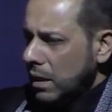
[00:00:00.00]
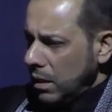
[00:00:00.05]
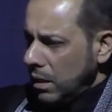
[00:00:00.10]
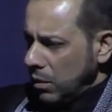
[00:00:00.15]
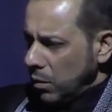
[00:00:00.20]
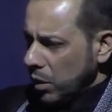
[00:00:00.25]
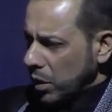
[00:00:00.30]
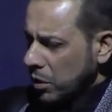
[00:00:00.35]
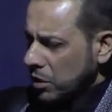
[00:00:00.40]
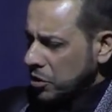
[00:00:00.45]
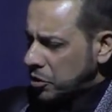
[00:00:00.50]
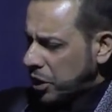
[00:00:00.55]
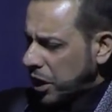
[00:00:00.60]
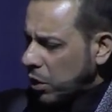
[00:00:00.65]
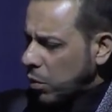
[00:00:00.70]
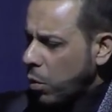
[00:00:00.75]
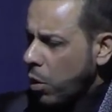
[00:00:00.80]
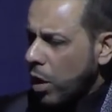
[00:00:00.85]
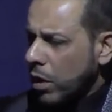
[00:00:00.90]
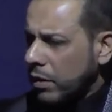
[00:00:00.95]
We can
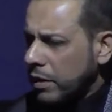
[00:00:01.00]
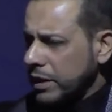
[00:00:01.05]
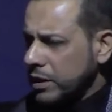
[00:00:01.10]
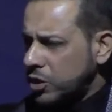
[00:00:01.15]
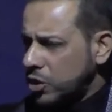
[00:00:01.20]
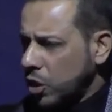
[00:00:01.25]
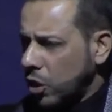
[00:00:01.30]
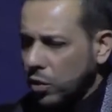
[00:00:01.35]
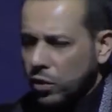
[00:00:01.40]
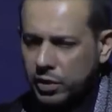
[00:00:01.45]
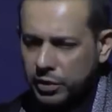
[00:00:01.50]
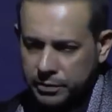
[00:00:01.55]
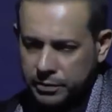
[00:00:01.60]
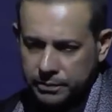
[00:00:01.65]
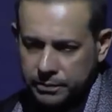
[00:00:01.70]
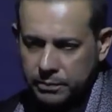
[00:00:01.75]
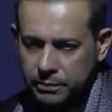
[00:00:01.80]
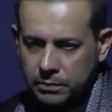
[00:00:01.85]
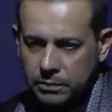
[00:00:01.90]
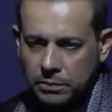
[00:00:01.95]
drink water and choke.
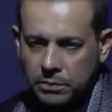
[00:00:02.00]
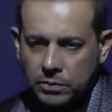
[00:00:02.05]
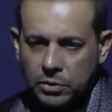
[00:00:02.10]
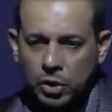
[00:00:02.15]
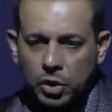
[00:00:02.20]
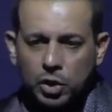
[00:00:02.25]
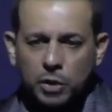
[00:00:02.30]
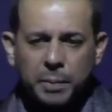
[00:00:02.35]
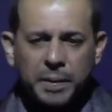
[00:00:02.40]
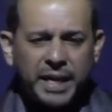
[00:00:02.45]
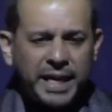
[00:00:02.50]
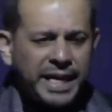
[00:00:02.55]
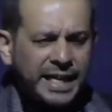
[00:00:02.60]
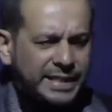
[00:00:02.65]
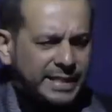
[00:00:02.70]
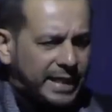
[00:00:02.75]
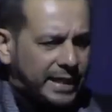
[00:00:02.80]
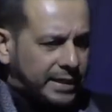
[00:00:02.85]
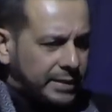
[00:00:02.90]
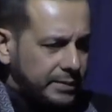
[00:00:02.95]
You could be
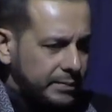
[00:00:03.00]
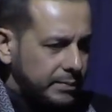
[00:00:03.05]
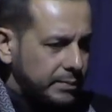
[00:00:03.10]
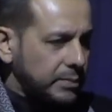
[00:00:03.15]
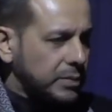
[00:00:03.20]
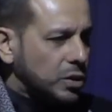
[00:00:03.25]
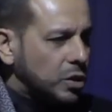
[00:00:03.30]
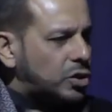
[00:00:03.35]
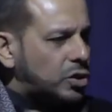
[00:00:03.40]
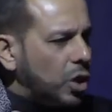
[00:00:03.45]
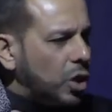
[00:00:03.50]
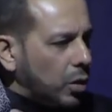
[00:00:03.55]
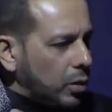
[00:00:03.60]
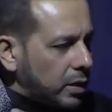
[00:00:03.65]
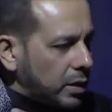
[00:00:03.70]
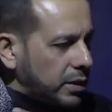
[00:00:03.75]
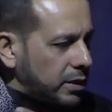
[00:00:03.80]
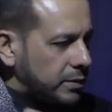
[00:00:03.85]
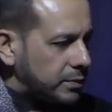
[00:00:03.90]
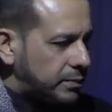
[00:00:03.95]
eating, you
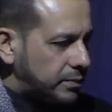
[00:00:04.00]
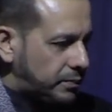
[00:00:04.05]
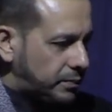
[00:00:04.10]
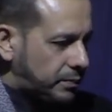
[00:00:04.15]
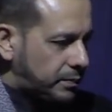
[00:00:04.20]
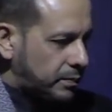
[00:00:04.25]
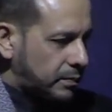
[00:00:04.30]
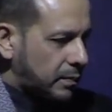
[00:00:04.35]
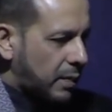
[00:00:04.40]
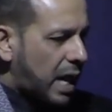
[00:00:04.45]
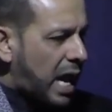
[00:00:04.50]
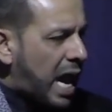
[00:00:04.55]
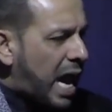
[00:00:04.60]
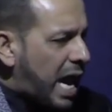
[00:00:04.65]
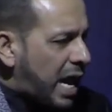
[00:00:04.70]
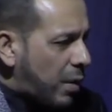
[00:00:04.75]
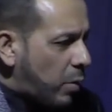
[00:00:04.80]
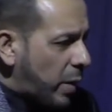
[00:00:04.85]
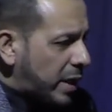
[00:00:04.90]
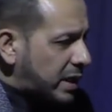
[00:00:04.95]
choke.
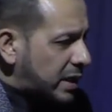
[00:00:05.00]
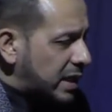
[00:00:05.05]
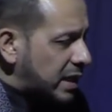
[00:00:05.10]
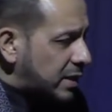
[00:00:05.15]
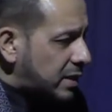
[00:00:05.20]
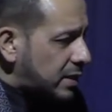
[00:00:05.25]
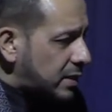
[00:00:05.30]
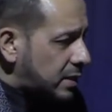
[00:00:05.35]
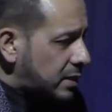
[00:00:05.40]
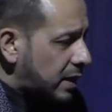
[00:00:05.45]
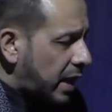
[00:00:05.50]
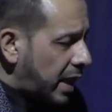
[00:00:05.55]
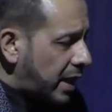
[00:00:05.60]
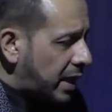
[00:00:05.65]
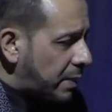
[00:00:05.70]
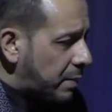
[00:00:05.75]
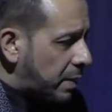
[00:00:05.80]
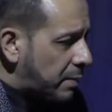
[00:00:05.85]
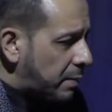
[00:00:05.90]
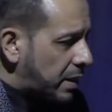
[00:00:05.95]
I witnessed, I
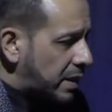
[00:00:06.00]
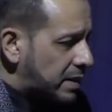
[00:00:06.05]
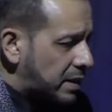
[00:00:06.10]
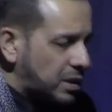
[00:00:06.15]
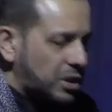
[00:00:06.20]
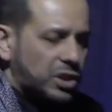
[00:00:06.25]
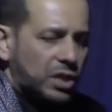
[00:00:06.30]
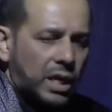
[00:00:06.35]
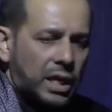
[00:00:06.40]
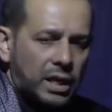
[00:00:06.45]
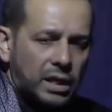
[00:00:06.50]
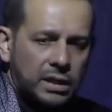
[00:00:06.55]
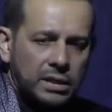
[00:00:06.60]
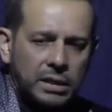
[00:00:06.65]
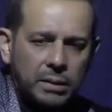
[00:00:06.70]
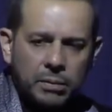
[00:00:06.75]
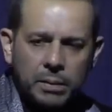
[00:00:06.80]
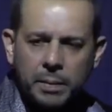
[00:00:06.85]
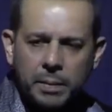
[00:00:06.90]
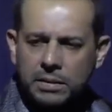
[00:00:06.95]
remember as a child, I
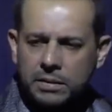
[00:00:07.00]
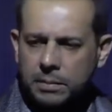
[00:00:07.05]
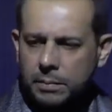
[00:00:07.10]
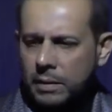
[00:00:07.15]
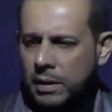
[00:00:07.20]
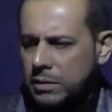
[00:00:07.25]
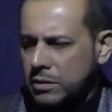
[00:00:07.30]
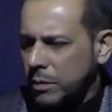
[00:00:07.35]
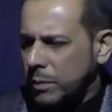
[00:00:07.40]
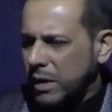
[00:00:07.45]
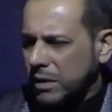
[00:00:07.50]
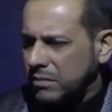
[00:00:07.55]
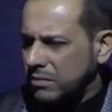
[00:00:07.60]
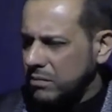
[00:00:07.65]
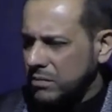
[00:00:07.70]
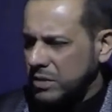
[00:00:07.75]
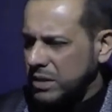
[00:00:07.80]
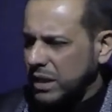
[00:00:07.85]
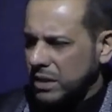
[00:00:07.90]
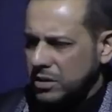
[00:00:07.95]
was, I was about
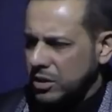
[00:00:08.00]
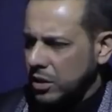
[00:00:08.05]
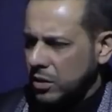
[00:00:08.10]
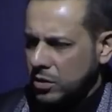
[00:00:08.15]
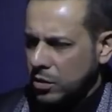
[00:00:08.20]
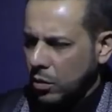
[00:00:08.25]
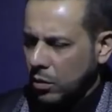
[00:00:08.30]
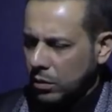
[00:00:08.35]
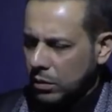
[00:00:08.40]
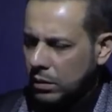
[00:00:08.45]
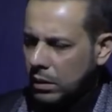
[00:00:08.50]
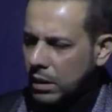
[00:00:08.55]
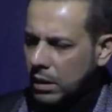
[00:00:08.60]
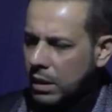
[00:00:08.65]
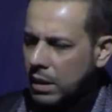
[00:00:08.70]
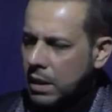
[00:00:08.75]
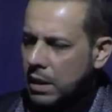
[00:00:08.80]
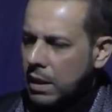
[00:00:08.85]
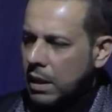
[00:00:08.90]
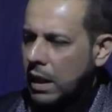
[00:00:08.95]
six years old.
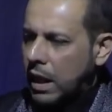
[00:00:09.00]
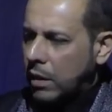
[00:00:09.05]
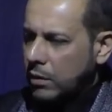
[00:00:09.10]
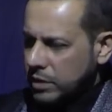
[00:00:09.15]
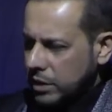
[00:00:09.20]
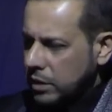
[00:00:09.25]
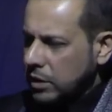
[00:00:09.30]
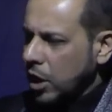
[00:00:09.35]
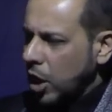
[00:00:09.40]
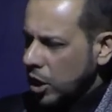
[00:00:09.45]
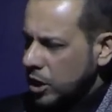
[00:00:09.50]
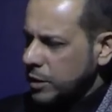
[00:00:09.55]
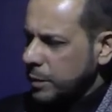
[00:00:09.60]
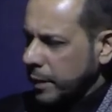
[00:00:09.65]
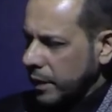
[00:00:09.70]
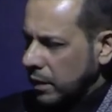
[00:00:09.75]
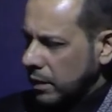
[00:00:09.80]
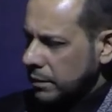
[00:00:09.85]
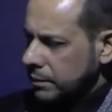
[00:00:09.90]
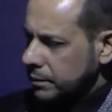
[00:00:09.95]
I was at the
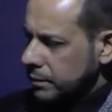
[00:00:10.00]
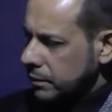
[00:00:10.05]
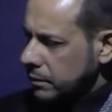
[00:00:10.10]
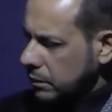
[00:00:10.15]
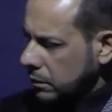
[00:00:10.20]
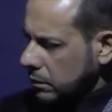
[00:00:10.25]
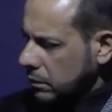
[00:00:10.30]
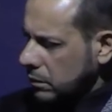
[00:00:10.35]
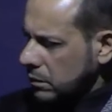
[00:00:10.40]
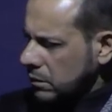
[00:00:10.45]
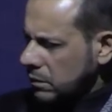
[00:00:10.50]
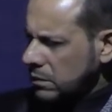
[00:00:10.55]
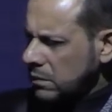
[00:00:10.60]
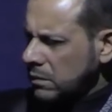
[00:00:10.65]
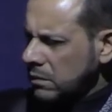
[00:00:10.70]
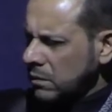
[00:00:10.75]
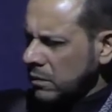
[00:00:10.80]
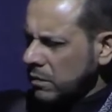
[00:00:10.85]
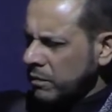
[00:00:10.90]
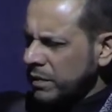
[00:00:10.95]
hospital
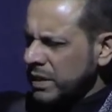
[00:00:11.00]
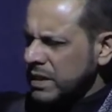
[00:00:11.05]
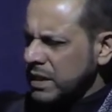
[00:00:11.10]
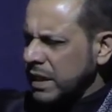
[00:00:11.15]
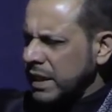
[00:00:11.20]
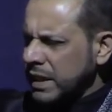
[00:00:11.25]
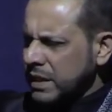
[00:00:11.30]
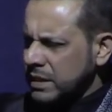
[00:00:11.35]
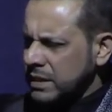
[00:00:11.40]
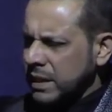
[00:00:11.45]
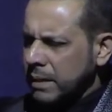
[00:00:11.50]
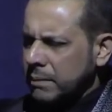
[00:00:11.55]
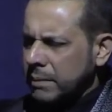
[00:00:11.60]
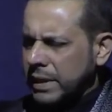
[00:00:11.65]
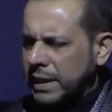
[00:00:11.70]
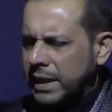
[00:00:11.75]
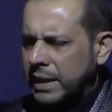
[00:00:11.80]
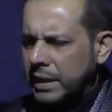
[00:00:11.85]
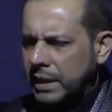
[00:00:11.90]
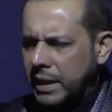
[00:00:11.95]
visiting
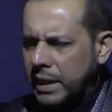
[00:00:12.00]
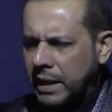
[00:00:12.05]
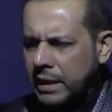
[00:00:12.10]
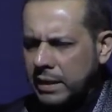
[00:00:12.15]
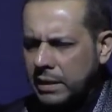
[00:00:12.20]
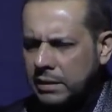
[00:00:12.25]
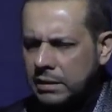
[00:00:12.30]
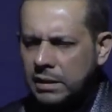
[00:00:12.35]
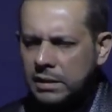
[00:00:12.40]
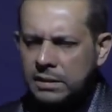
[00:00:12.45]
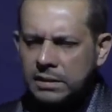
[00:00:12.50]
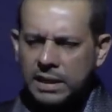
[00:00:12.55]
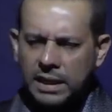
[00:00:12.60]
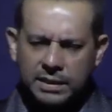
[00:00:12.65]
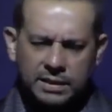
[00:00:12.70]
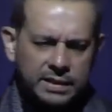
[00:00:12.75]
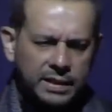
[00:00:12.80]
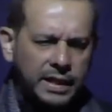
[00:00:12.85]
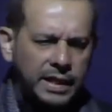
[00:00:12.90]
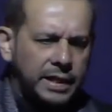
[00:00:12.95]
somebody in
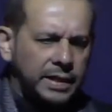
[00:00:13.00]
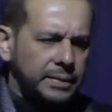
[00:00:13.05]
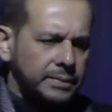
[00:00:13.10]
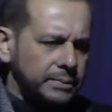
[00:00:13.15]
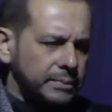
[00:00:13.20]
Tanzania.